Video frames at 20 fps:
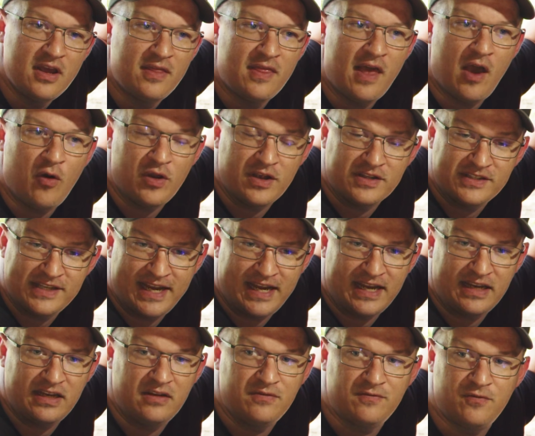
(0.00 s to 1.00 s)
That way it's
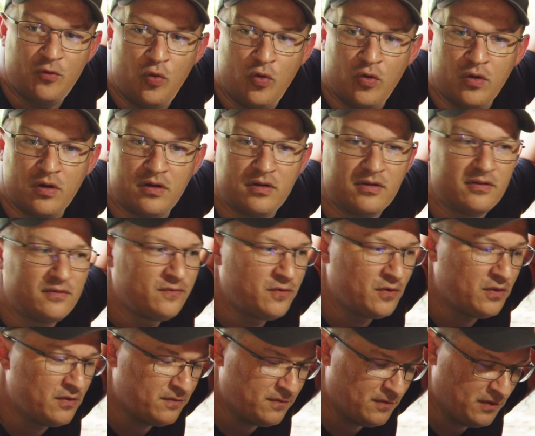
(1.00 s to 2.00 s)
handy for
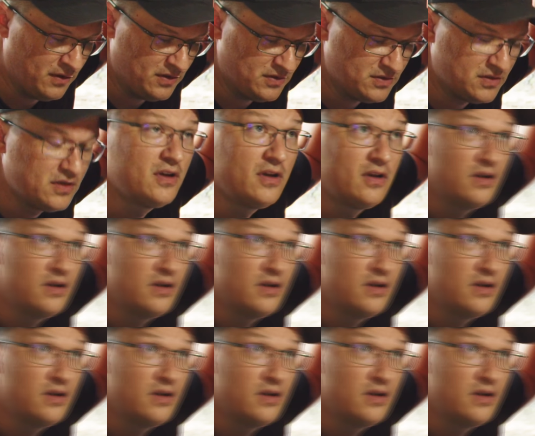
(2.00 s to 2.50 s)
the fridge.